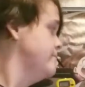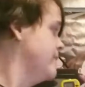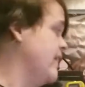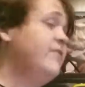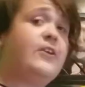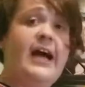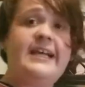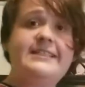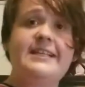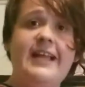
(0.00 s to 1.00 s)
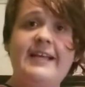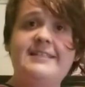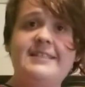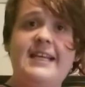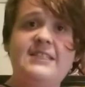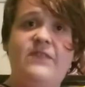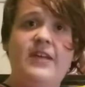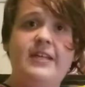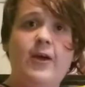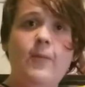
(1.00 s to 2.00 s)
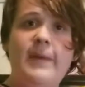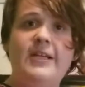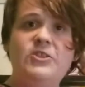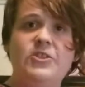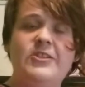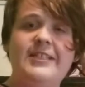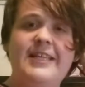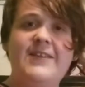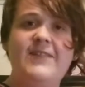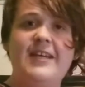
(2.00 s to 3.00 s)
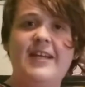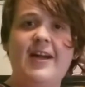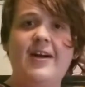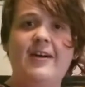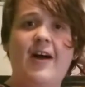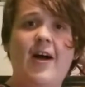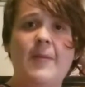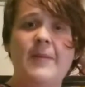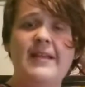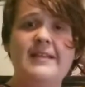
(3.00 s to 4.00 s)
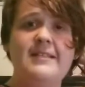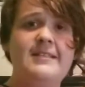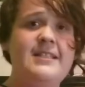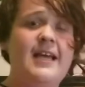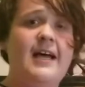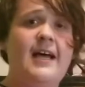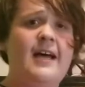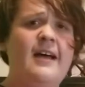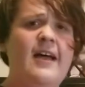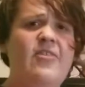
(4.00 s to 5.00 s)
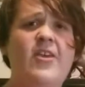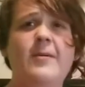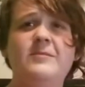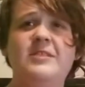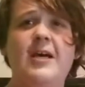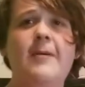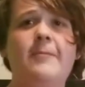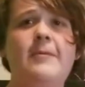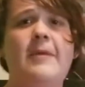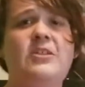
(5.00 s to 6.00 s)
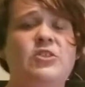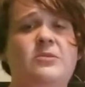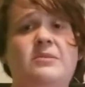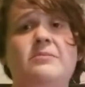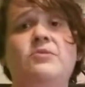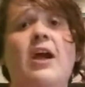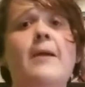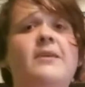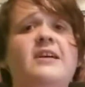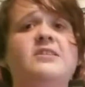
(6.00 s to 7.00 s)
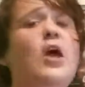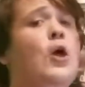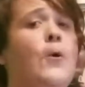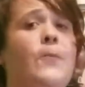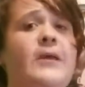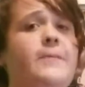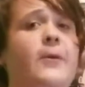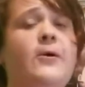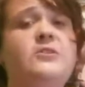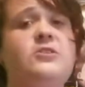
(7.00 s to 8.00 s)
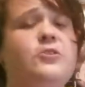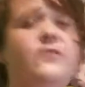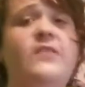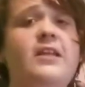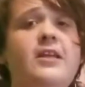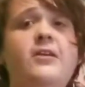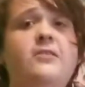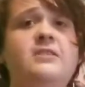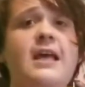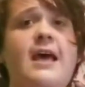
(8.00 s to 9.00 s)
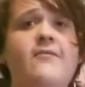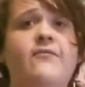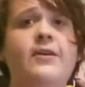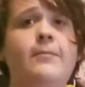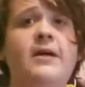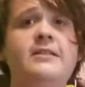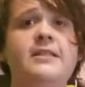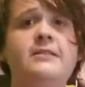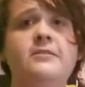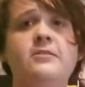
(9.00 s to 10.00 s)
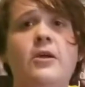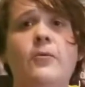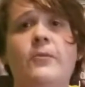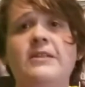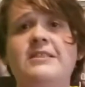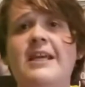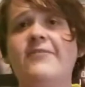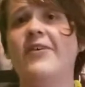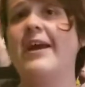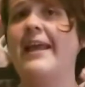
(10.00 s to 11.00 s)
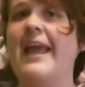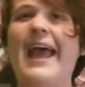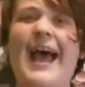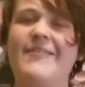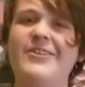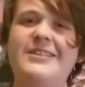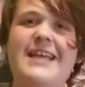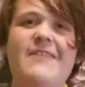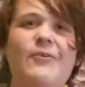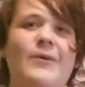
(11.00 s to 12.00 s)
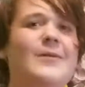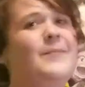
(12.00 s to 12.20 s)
If you guys like today's video, make sure to give it a comment, thumbs up, and make sure to subscribe because we post new videos every Monday, Wednesday, and Friday. Have a good day, everyone.